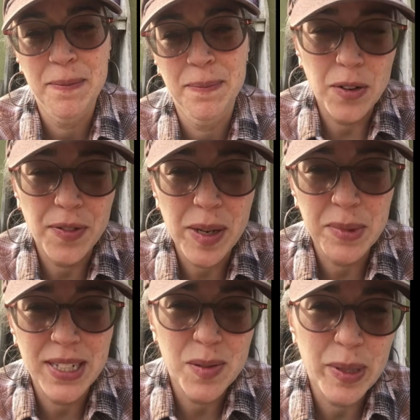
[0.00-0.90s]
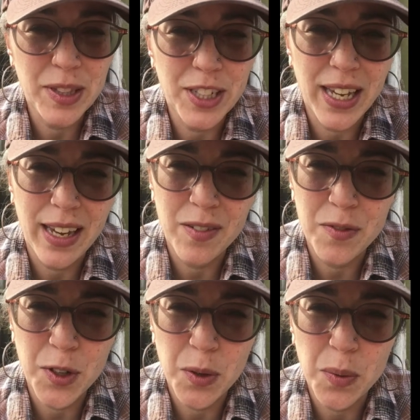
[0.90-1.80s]
Our family has been looking
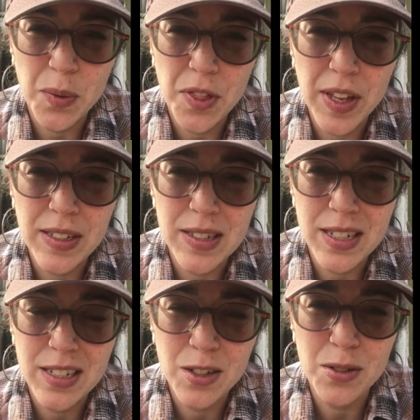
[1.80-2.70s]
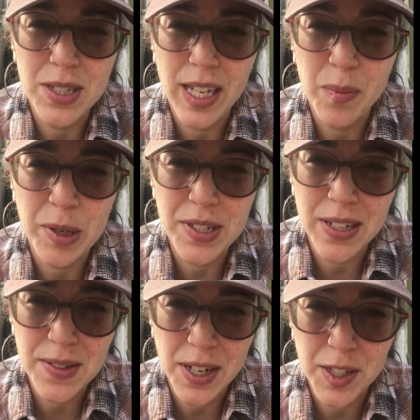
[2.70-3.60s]
for things to do to keep
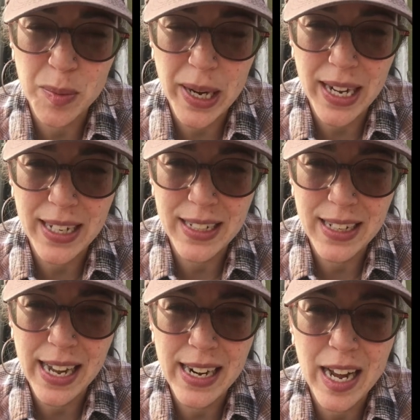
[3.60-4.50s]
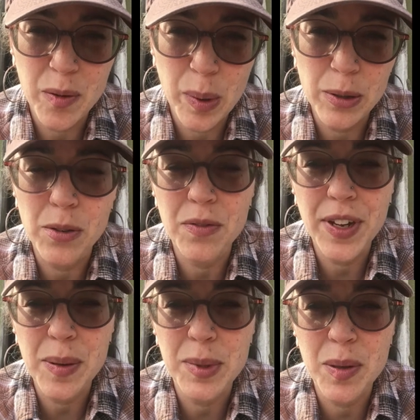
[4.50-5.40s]
ourselves occupied and help our own
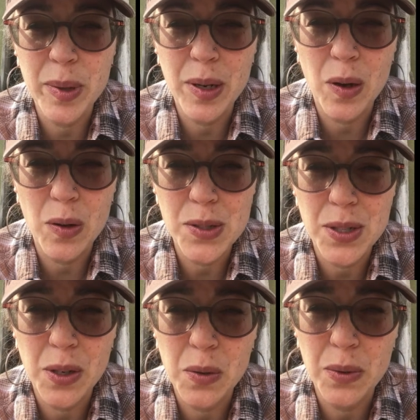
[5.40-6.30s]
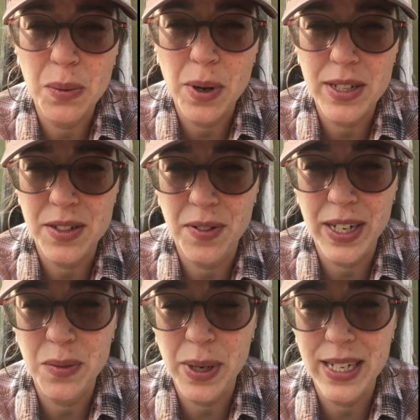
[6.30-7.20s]
family, but also we want to
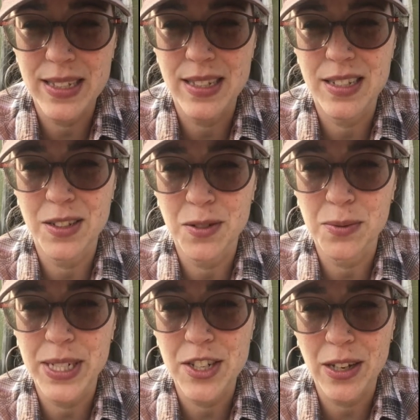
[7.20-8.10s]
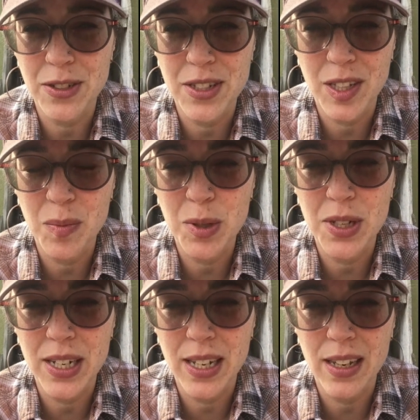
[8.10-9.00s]
find ways to reach out to the
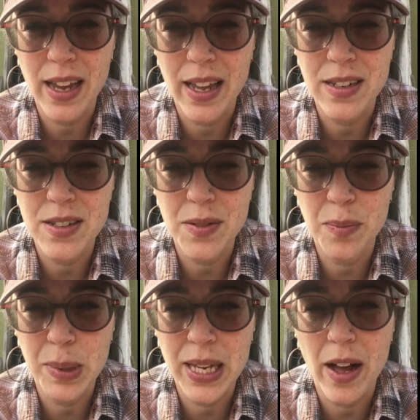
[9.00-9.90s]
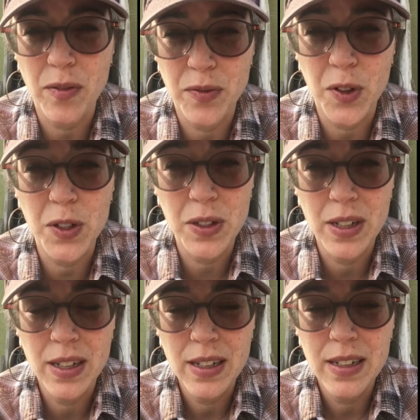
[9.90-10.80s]
community and be helpful.
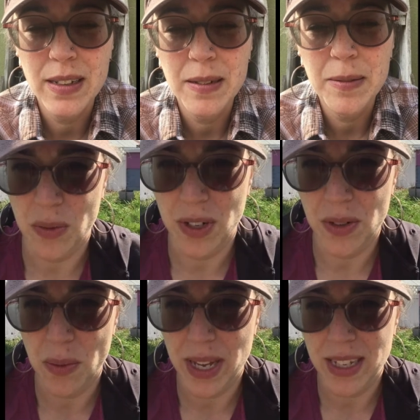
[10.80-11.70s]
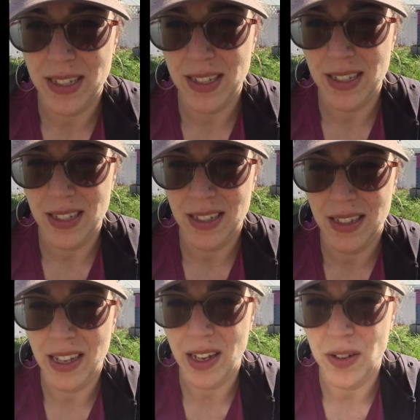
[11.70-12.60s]
One of the ways
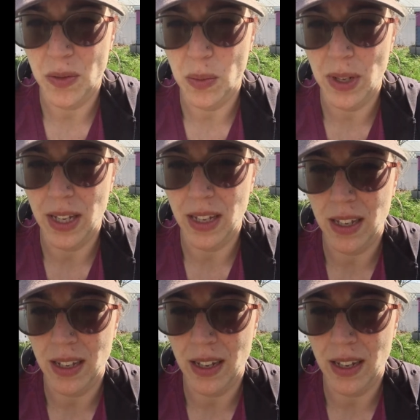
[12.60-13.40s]
that we